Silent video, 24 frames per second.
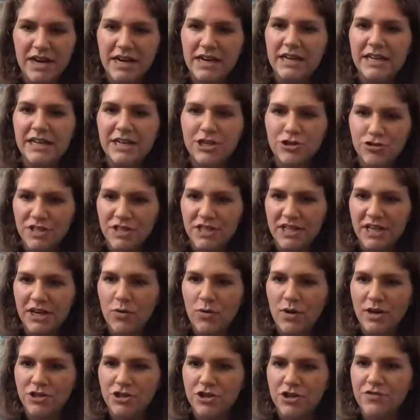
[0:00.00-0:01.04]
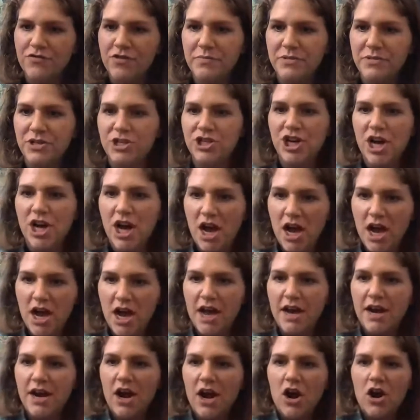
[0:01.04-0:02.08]
An interesting question from
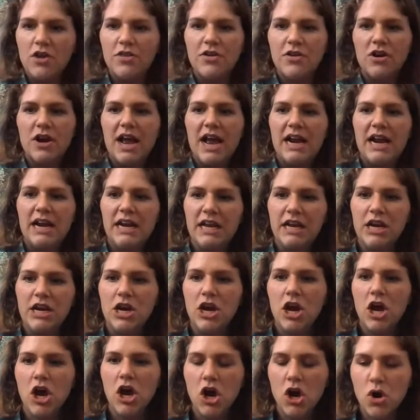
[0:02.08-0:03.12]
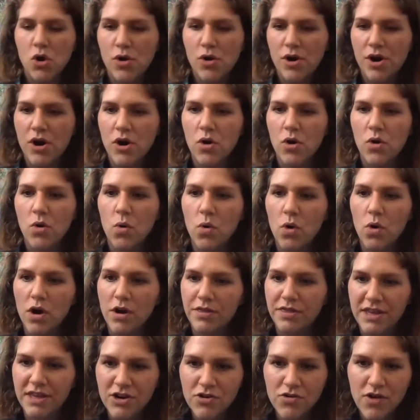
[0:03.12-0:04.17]
John. Are there any known or
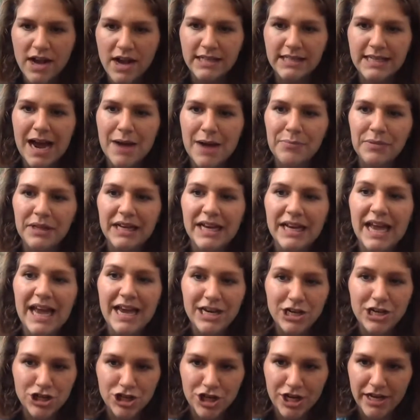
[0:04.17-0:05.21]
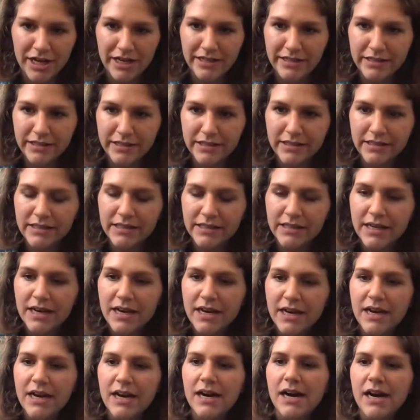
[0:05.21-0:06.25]
theorized applications
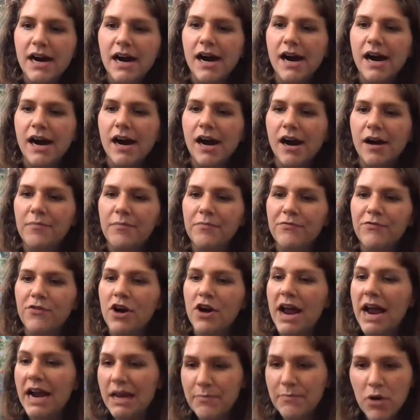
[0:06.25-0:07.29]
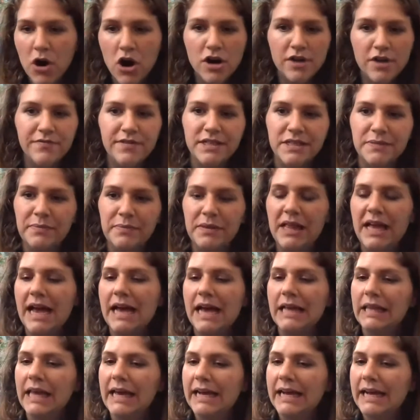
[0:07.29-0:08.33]
for any part of this
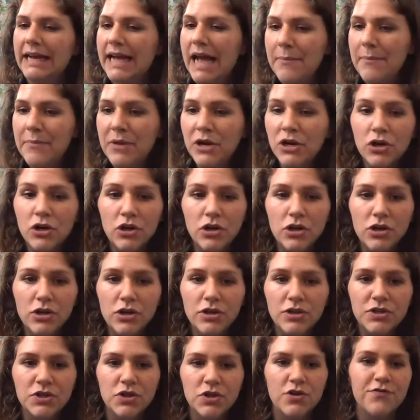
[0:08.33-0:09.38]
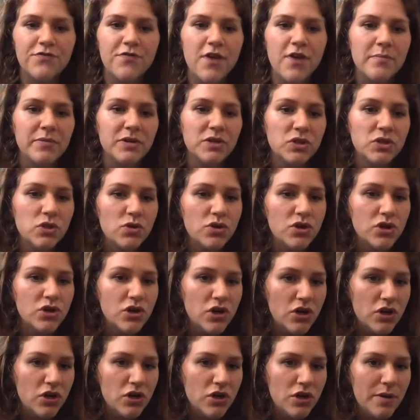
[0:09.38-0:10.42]
plant, like chemicals or
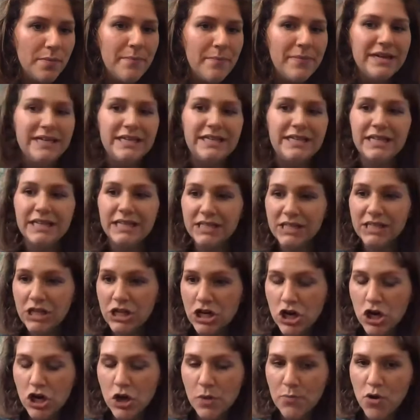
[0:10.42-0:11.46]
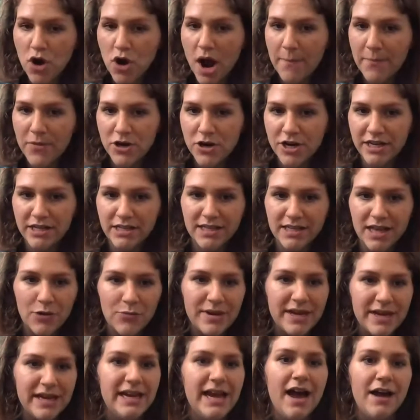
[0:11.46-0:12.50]
pharmaceutical, medicinal properties that
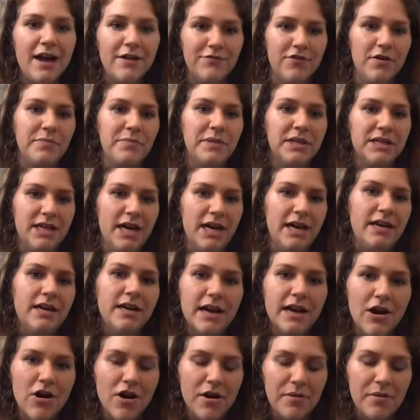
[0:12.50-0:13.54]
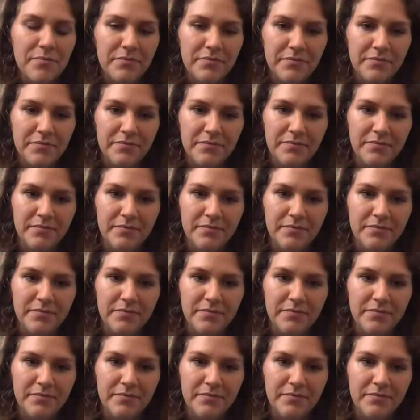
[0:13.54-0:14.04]
we get from the titanarum?